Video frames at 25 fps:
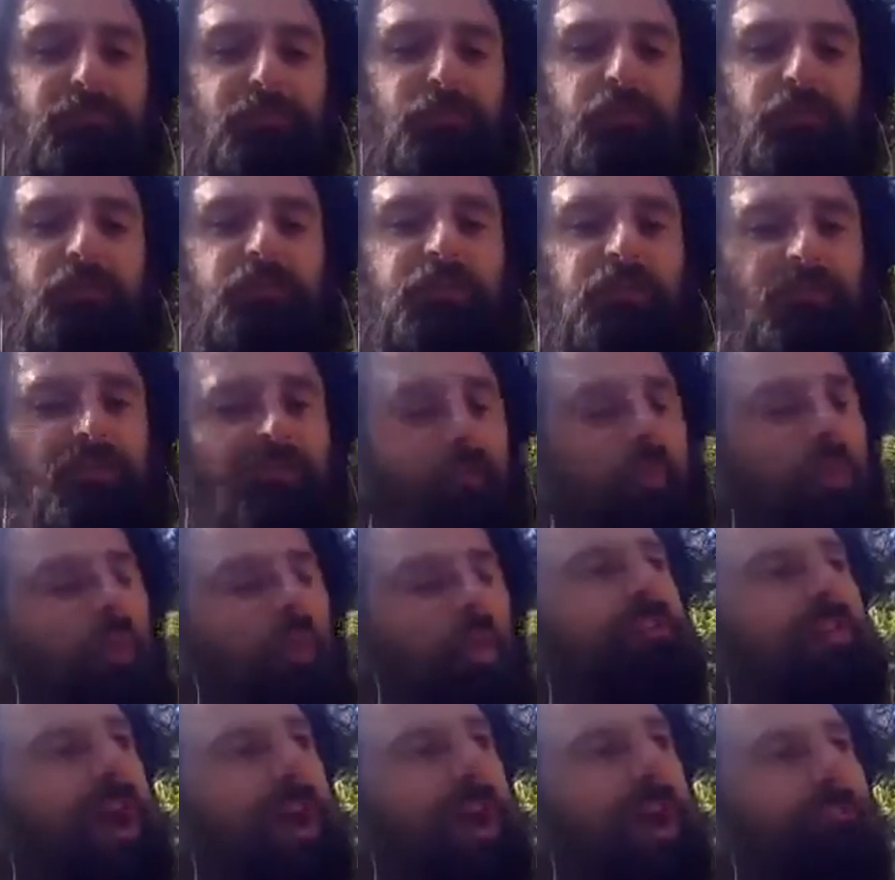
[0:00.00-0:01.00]
People, this is the
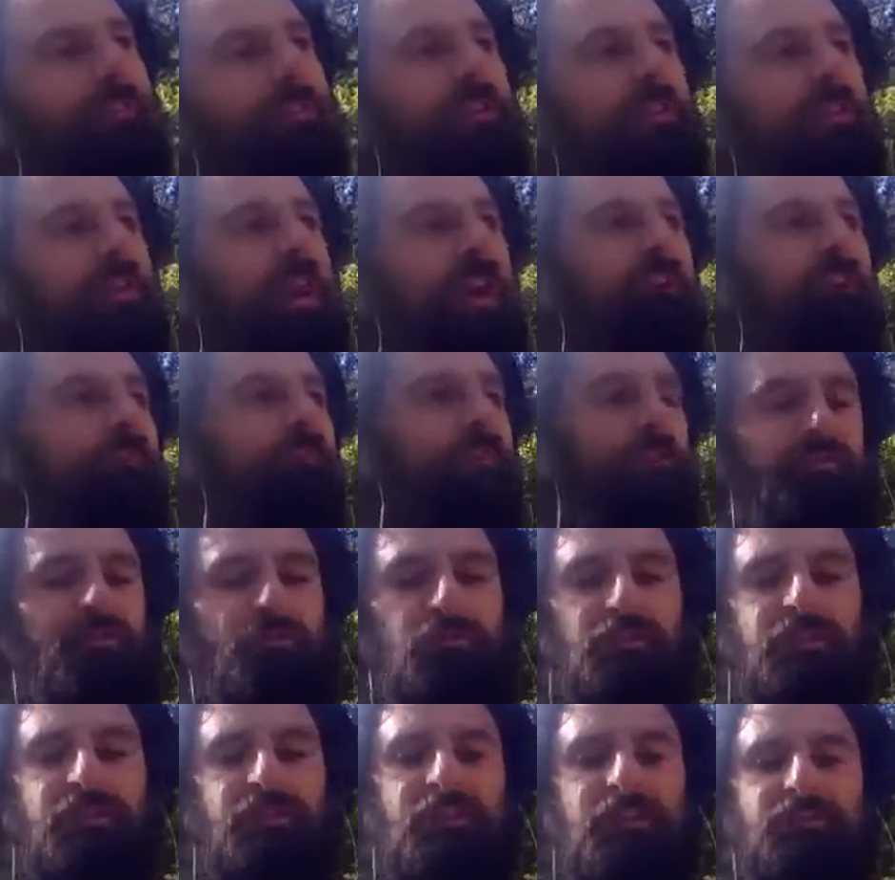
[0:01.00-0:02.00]
one time in their life they're
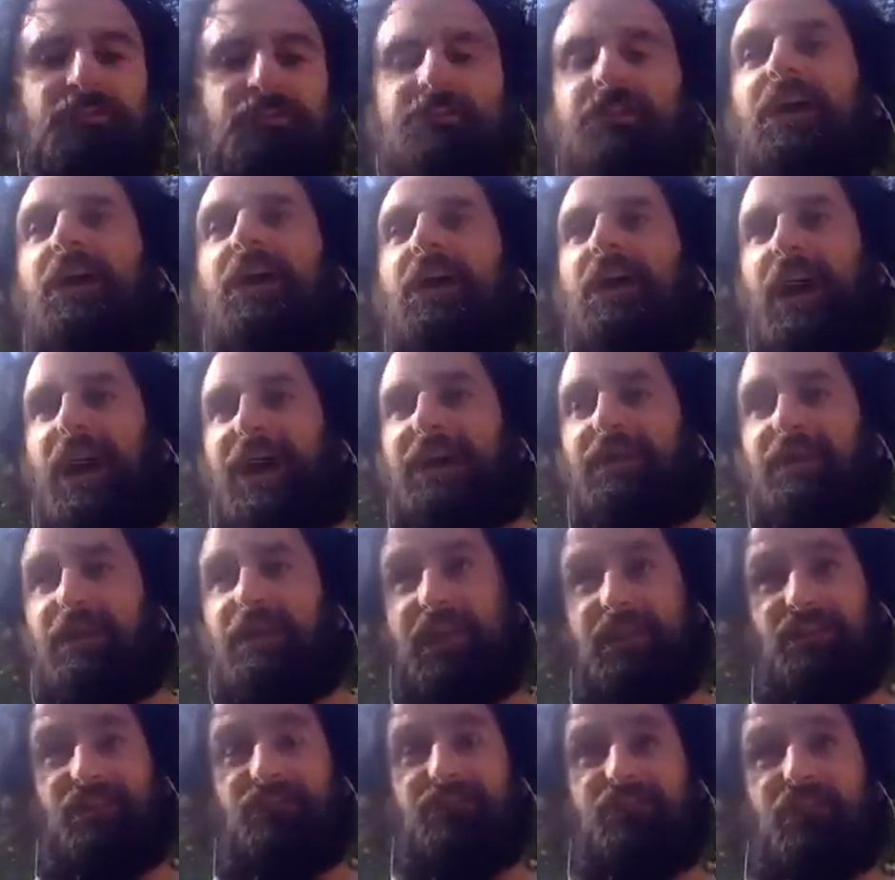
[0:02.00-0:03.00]
doing this.
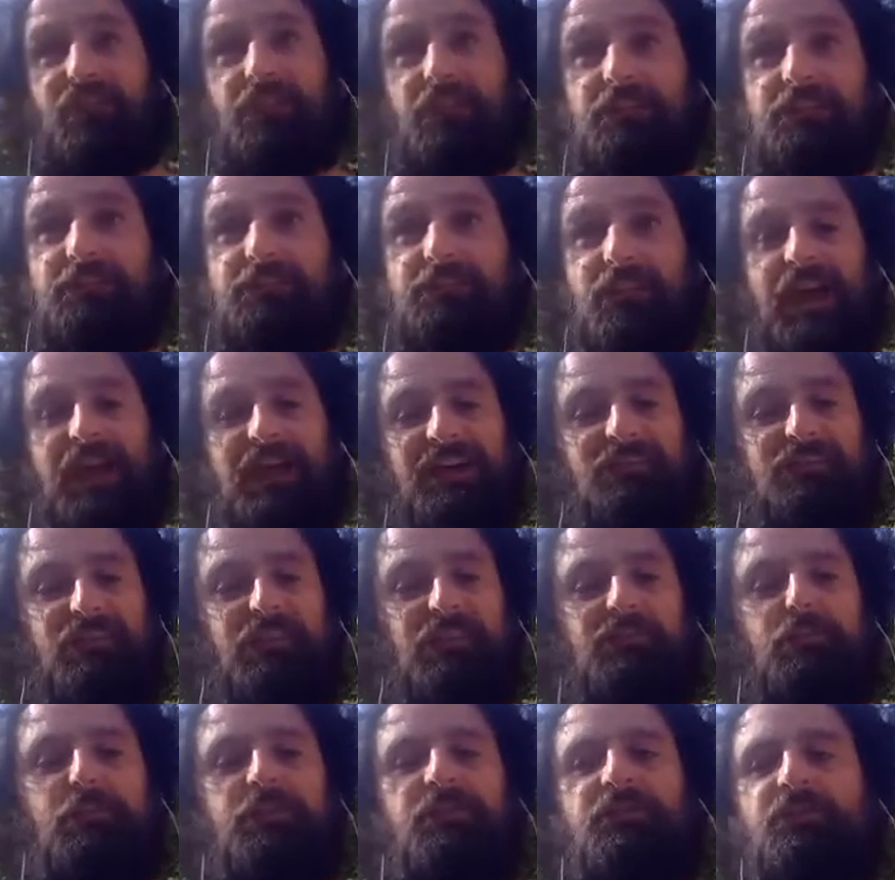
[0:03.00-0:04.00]
In the village life,
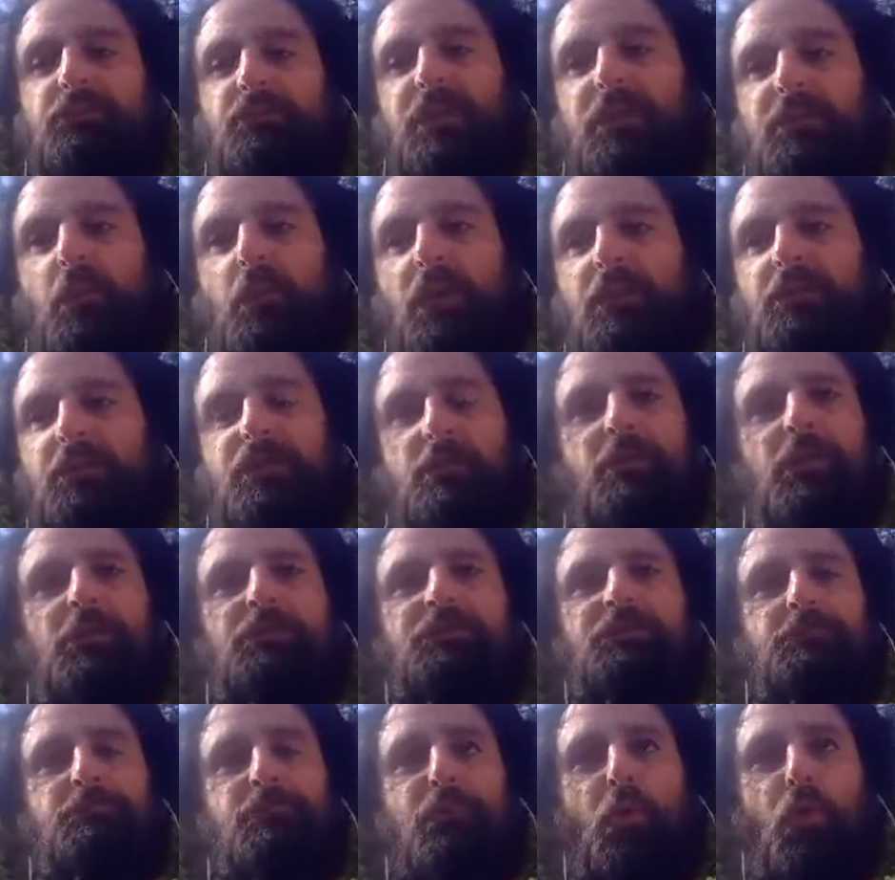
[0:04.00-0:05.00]
this would have been one of the most
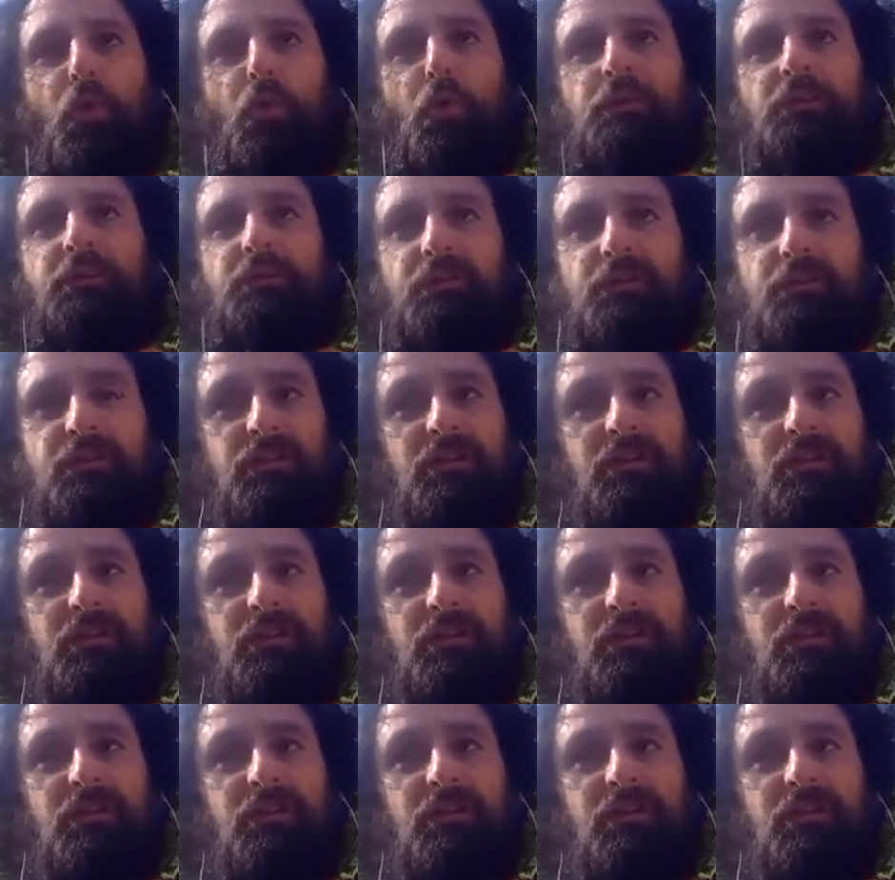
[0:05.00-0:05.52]
important